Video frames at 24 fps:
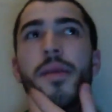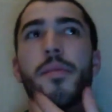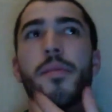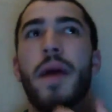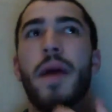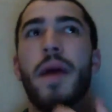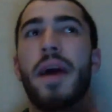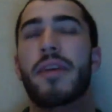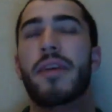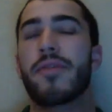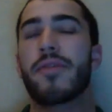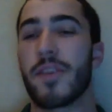
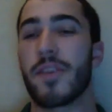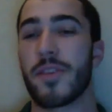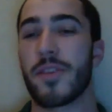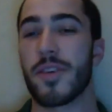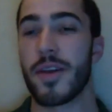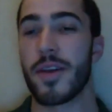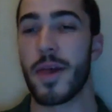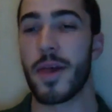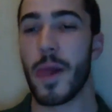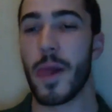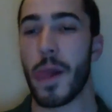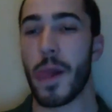
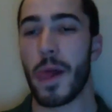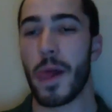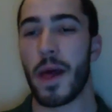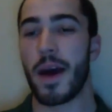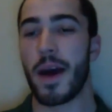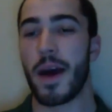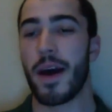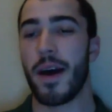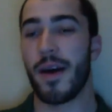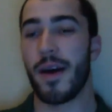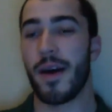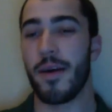
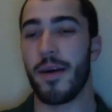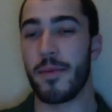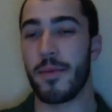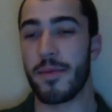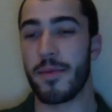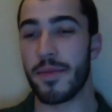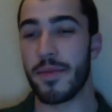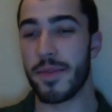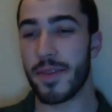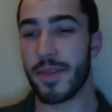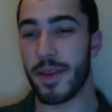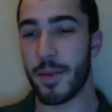
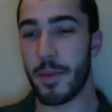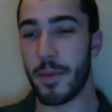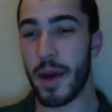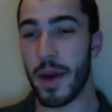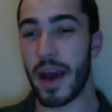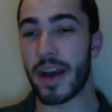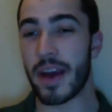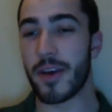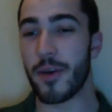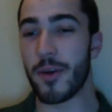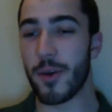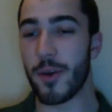The
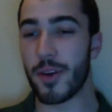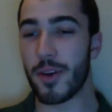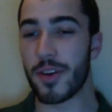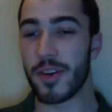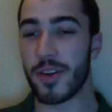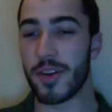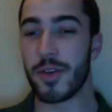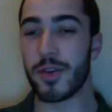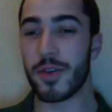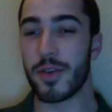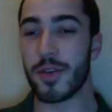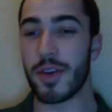backcourt
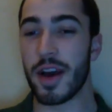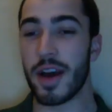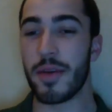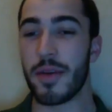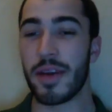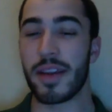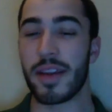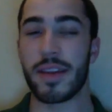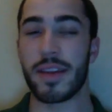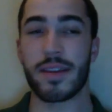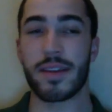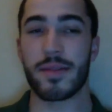too. I
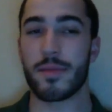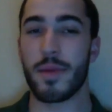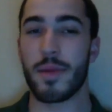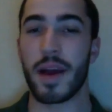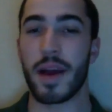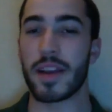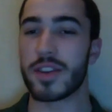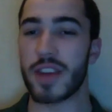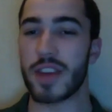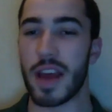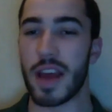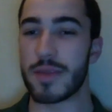mean,
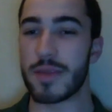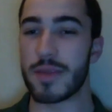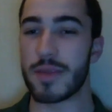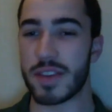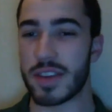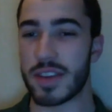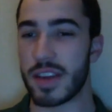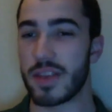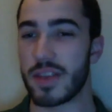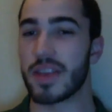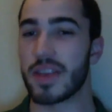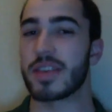Mike James is
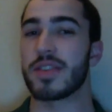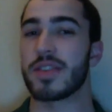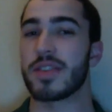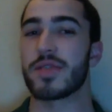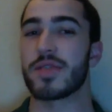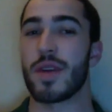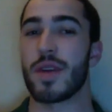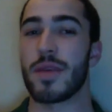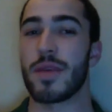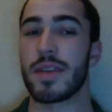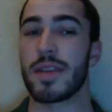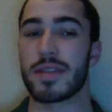seeing less than
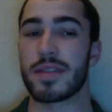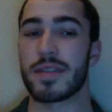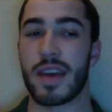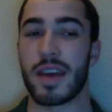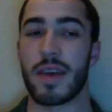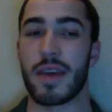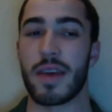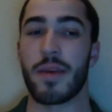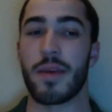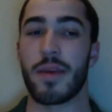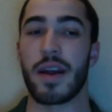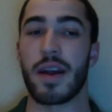20 minutes a game
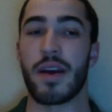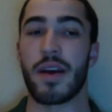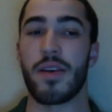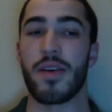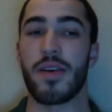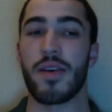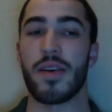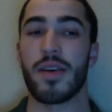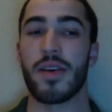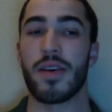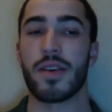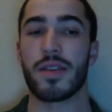right now.
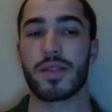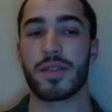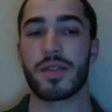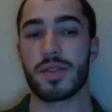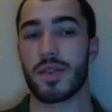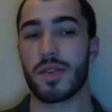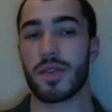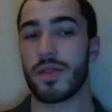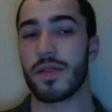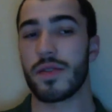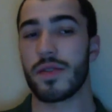So